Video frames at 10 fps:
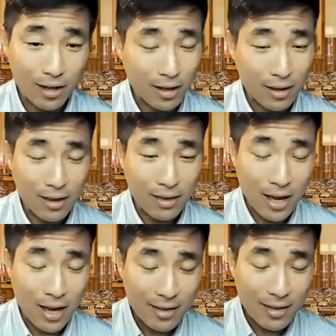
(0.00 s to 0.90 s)

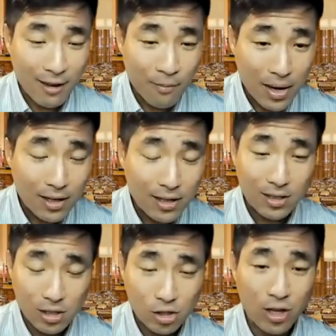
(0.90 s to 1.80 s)
they've made it
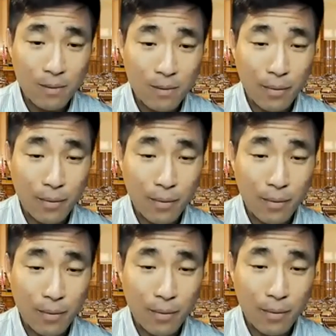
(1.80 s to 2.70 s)
essentially
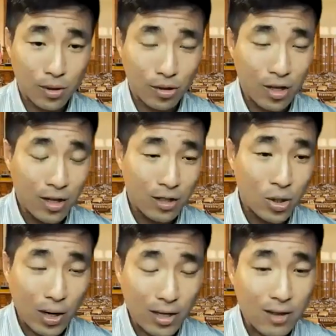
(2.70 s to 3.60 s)
impossible to do
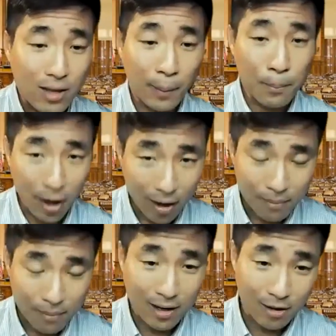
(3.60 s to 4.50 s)
anything but make
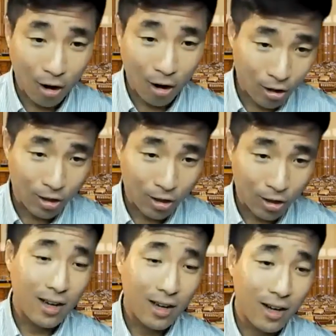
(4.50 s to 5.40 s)
it harder
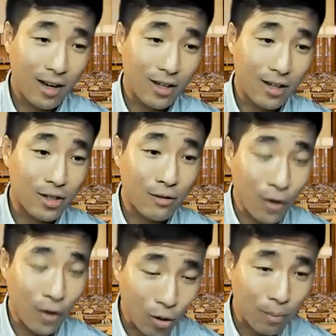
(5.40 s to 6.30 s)
to
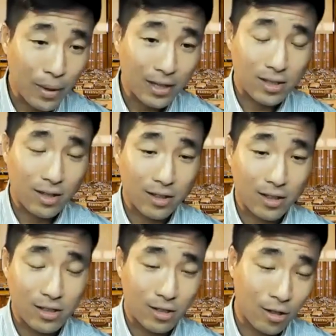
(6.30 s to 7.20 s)
vote based on
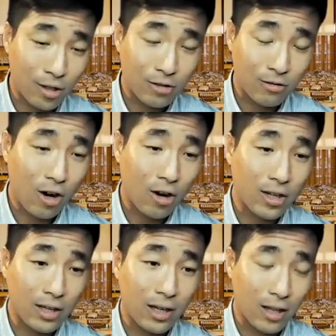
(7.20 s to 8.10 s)
concerns
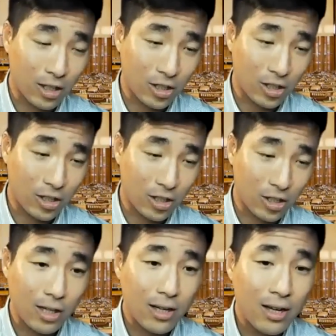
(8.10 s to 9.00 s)
regarding election
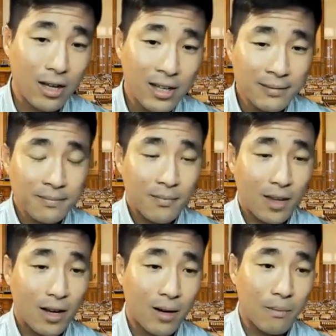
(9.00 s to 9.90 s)
integrity.
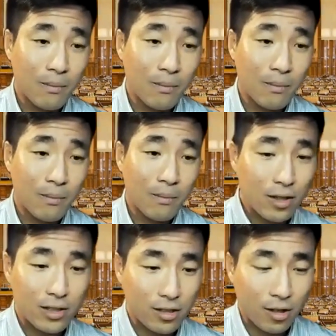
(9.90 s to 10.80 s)
The other
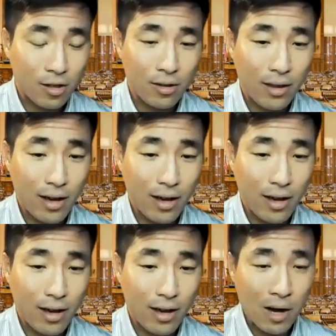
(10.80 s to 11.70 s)
concern that
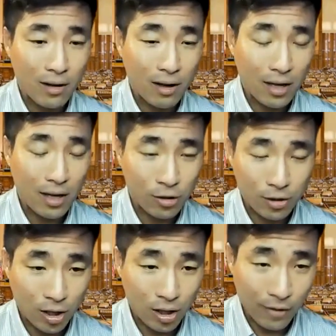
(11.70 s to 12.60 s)
came about as a
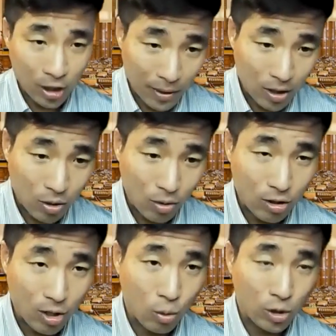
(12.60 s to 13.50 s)
result of SB
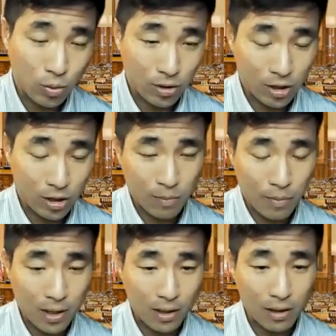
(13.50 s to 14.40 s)
202, which was this
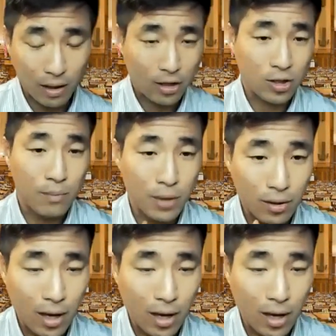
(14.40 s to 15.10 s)
big election bill that was